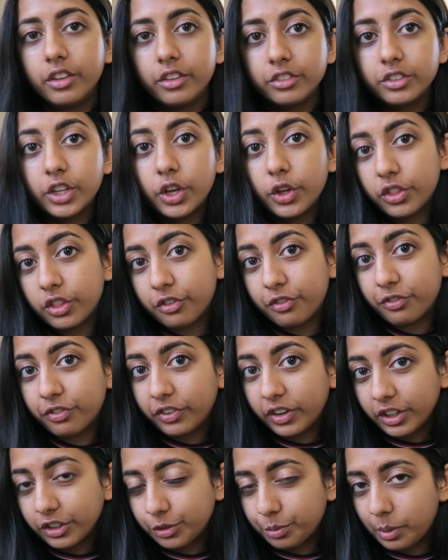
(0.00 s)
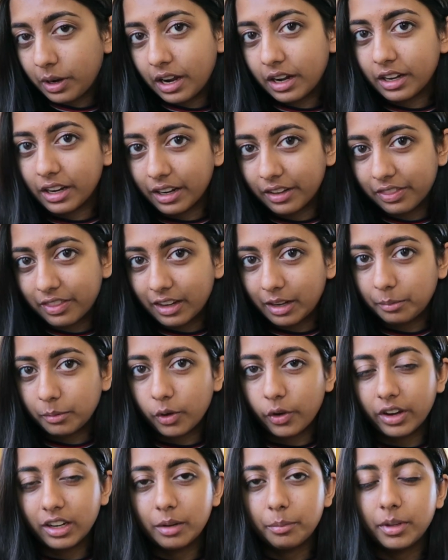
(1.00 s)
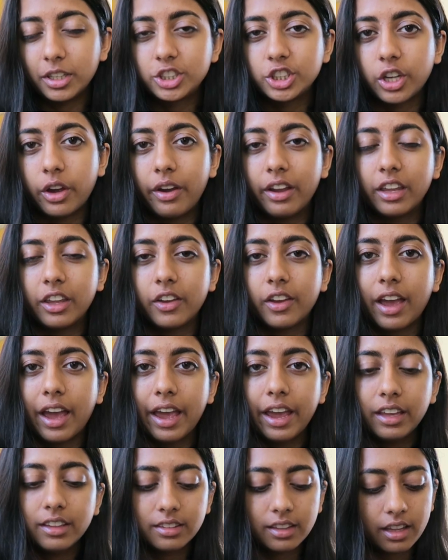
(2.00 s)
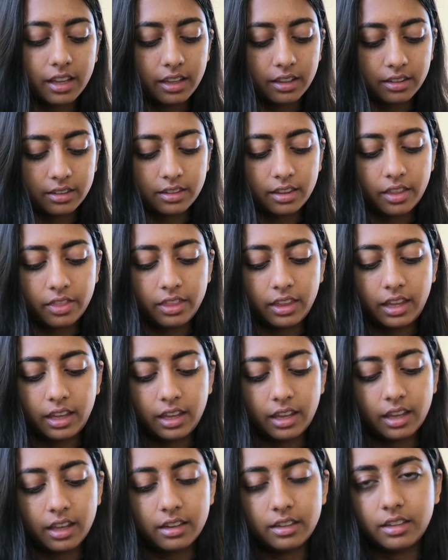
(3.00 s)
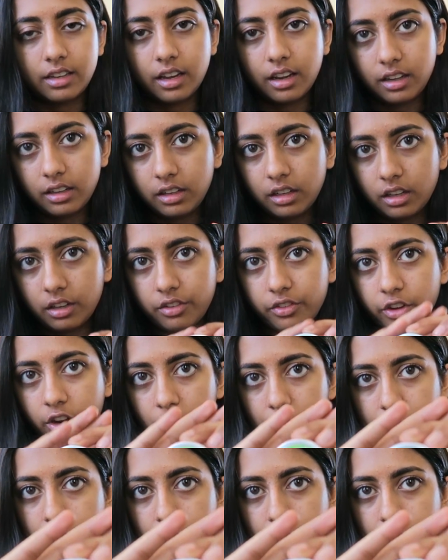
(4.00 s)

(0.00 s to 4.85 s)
So the first product that I'm going to be showing you guys is the None of Your